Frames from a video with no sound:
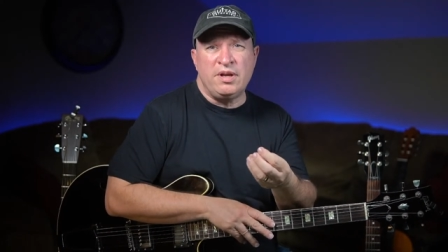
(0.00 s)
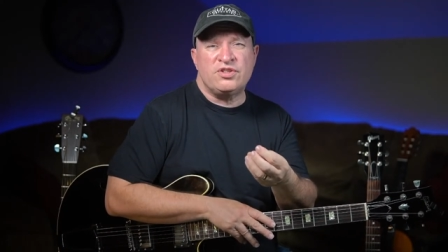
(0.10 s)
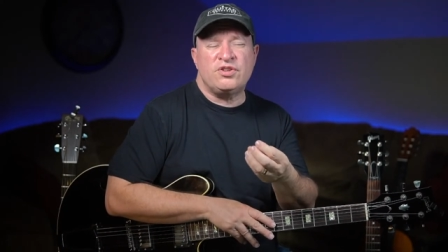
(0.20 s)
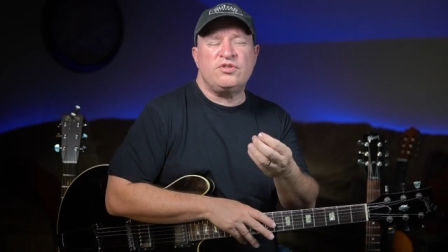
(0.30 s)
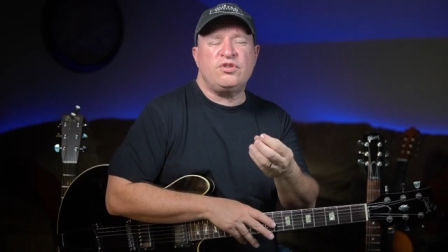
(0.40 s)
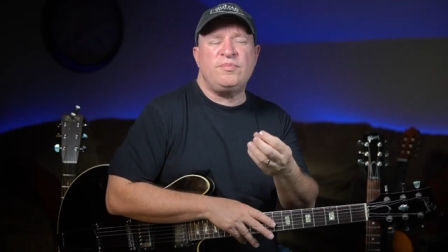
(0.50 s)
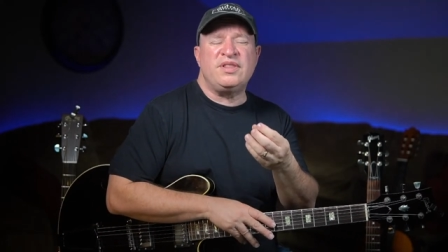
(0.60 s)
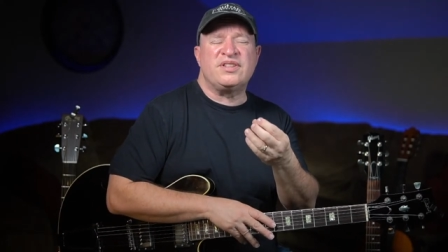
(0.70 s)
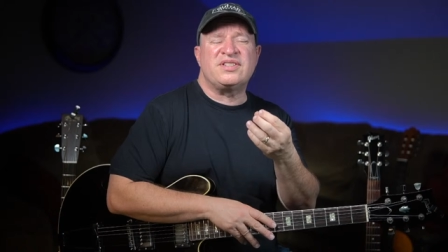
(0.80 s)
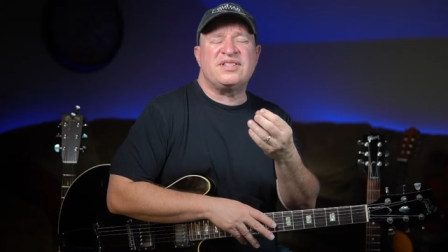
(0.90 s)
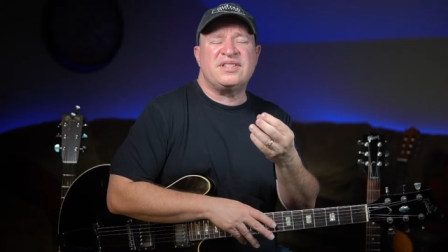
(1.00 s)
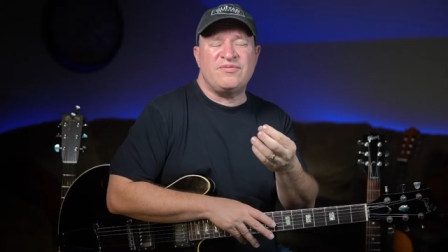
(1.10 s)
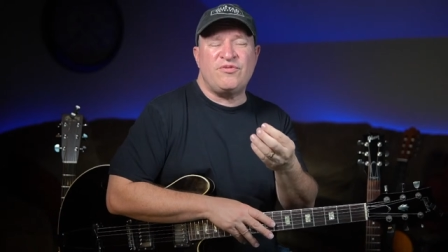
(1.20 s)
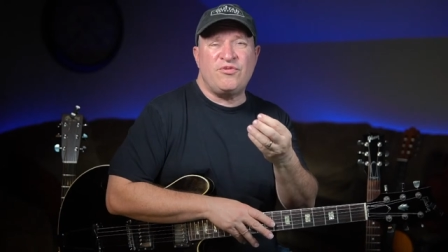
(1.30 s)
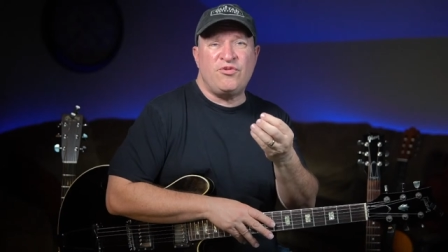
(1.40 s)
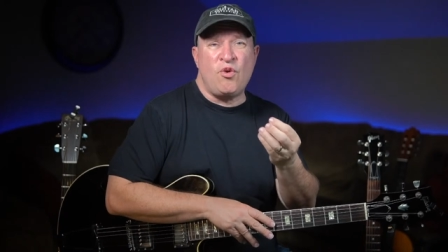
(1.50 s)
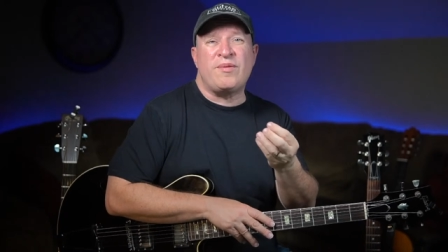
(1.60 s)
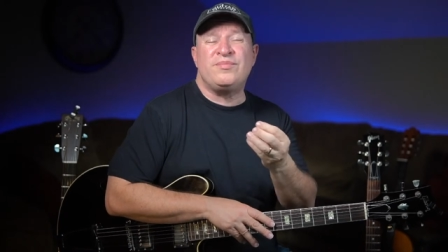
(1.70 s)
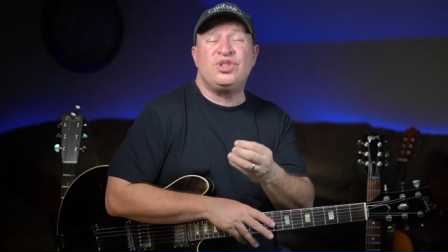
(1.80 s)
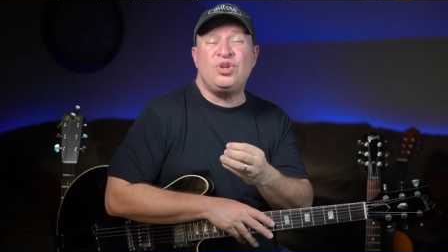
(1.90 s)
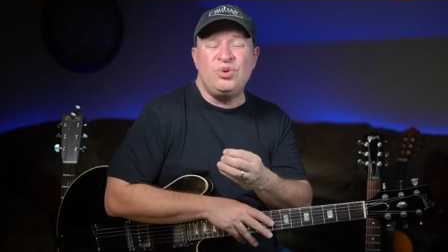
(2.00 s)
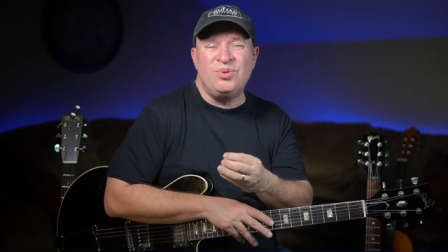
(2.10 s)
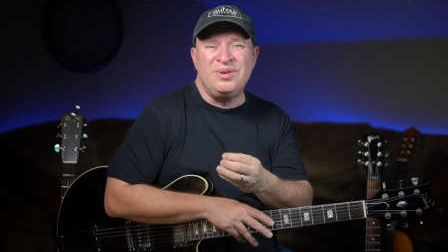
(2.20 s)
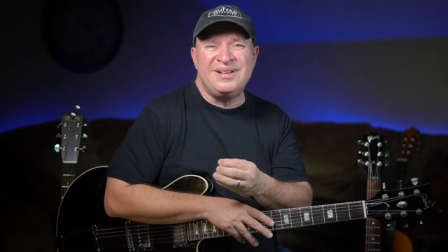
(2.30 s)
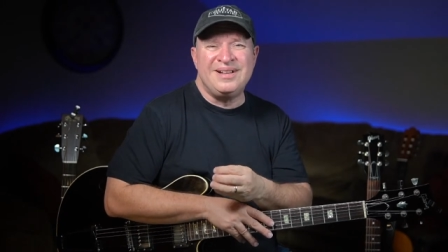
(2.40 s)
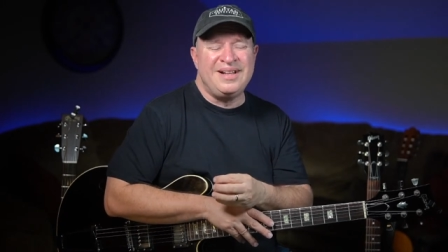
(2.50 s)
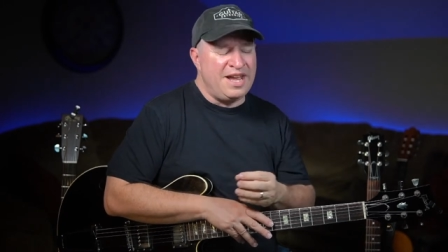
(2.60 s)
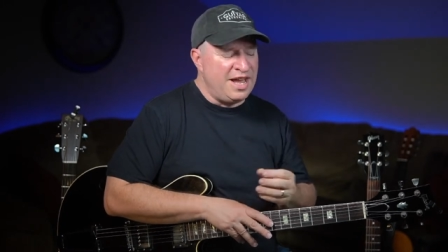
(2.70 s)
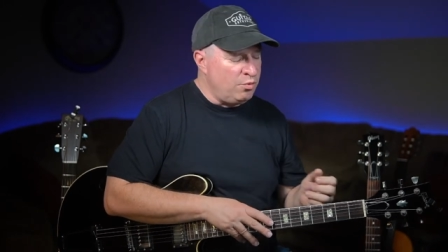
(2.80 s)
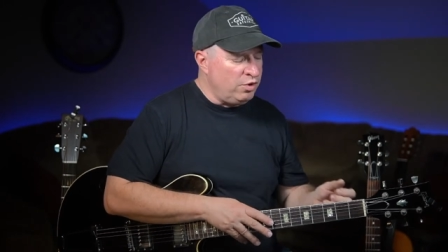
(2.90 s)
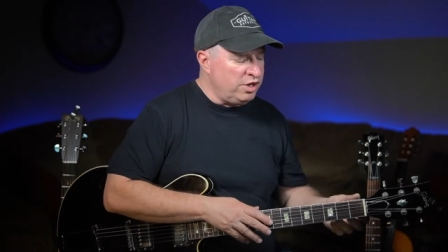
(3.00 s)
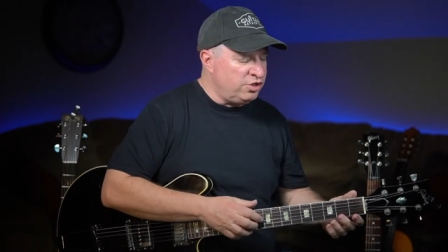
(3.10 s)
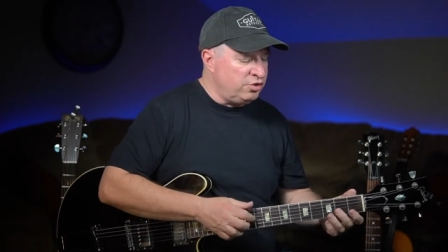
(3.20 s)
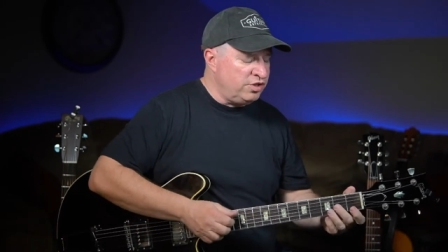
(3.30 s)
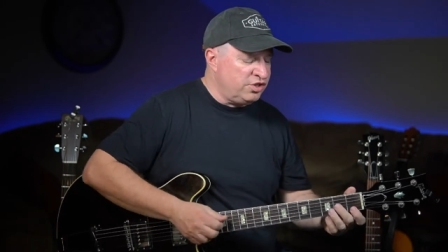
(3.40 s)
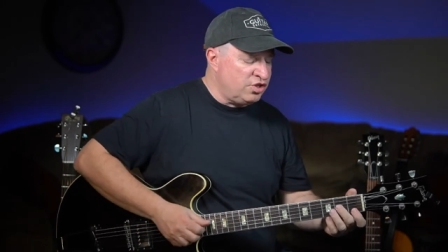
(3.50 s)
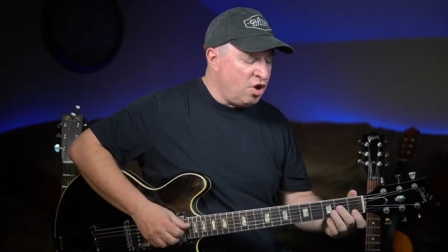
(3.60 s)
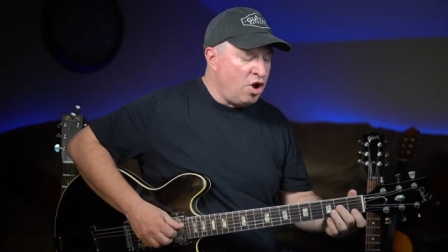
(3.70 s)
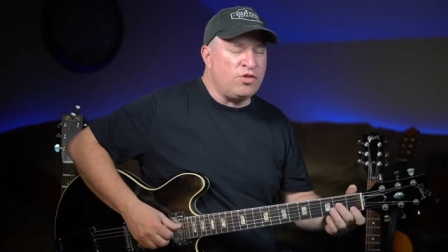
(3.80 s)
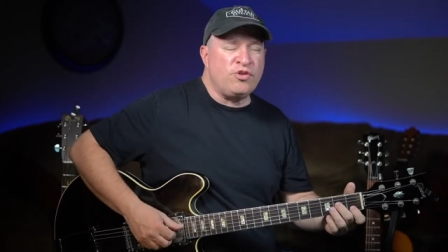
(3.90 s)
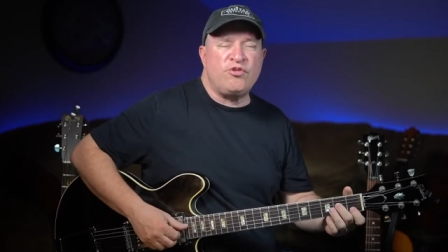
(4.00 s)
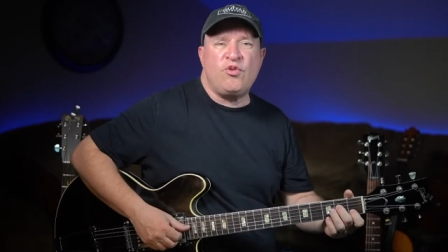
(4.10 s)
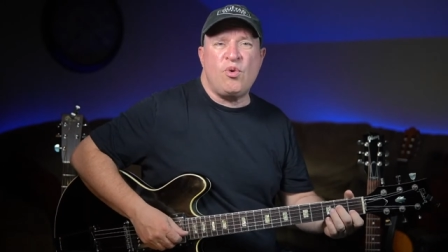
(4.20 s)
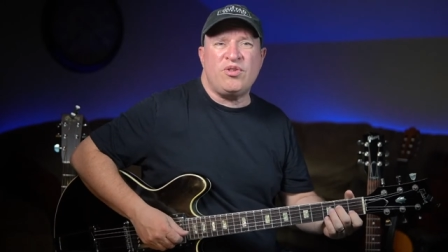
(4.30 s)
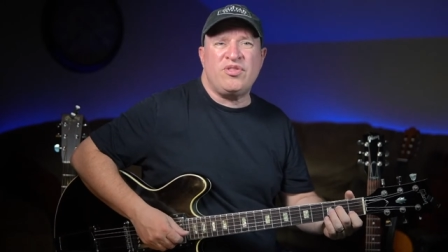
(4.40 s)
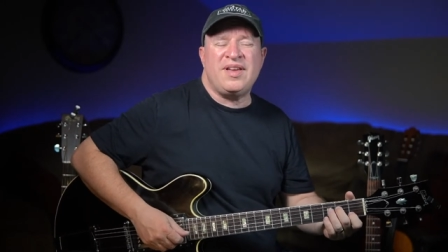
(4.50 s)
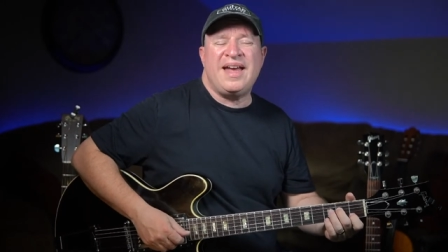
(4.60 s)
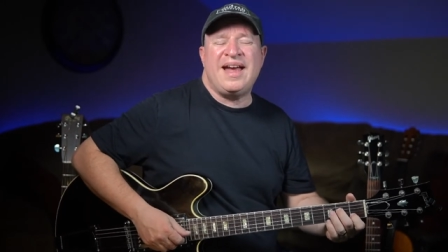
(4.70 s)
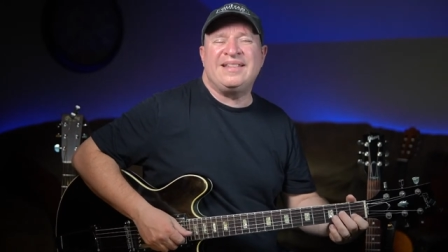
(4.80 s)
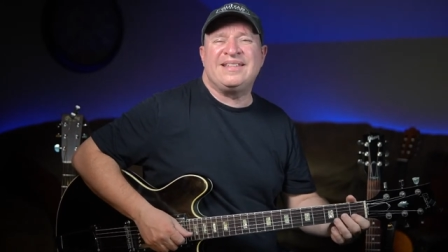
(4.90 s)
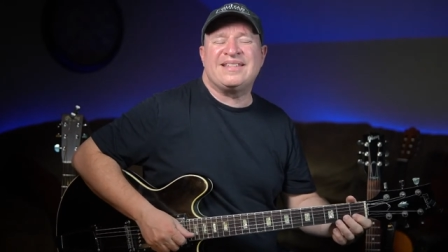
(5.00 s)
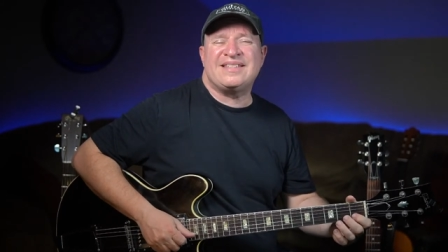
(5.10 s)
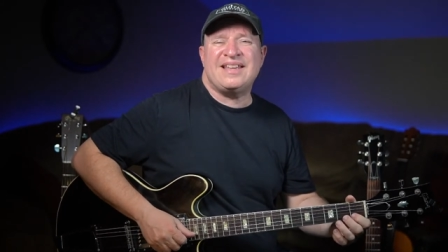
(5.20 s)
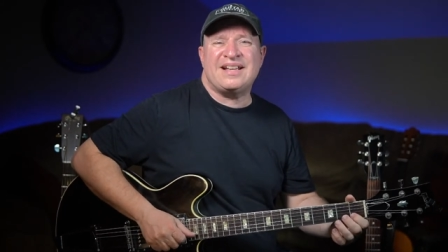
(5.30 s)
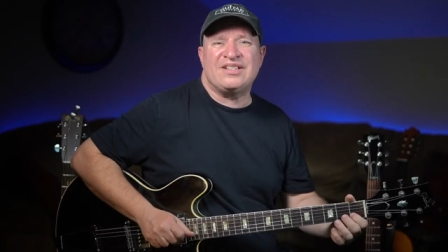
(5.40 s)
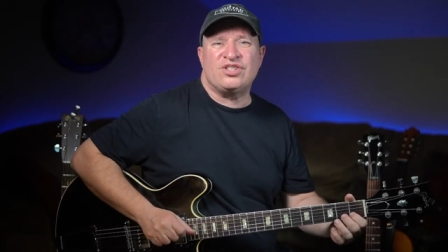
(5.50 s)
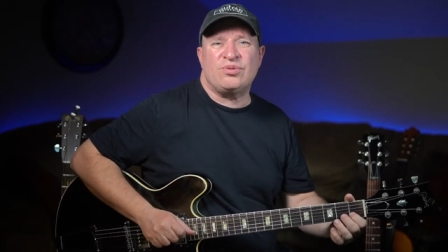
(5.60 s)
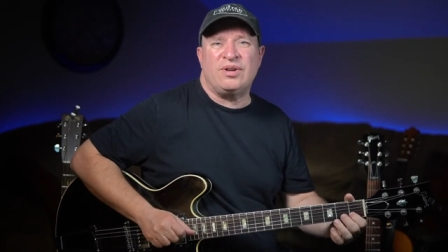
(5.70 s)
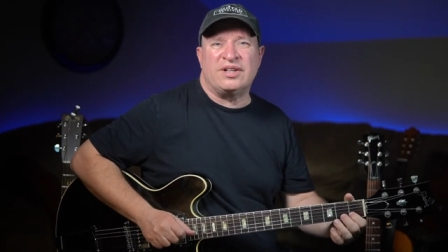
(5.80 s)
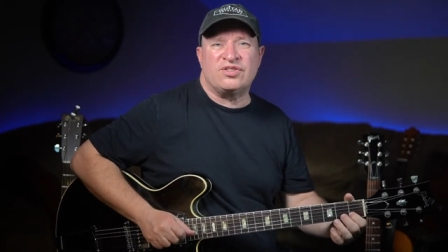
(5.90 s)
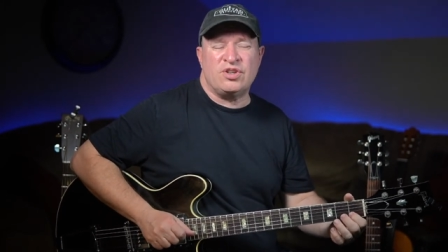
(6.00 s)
So this would be the form two, and we're going to do this on the fourth and the second string.